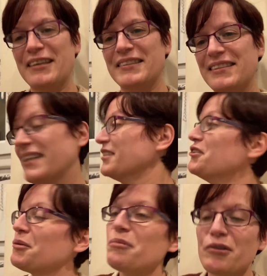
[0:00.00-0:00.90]
decide to
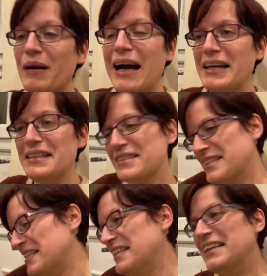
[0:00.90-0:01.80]
jump from a height,
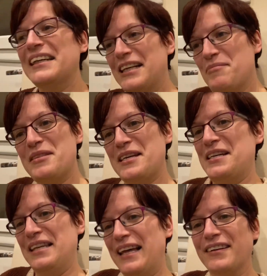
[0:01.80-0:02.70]
they can
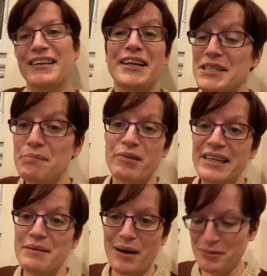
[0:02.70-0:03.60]
land on a nice springy,
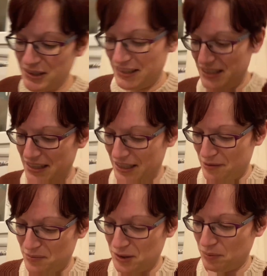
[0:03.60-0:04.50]
bouncy
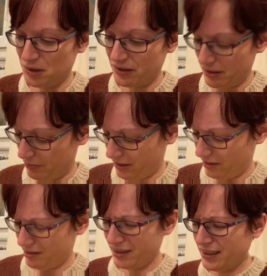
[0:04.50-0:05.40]
substrate,
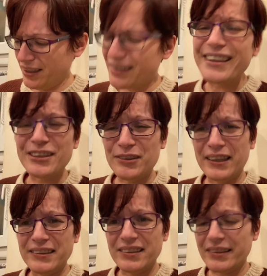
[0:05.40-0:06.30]
because they do like
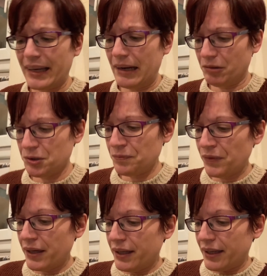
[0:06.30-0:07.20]
to scare us.
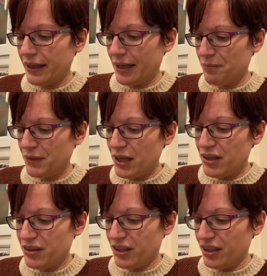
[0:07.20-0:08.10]

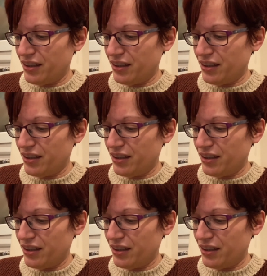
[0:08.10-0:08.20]
The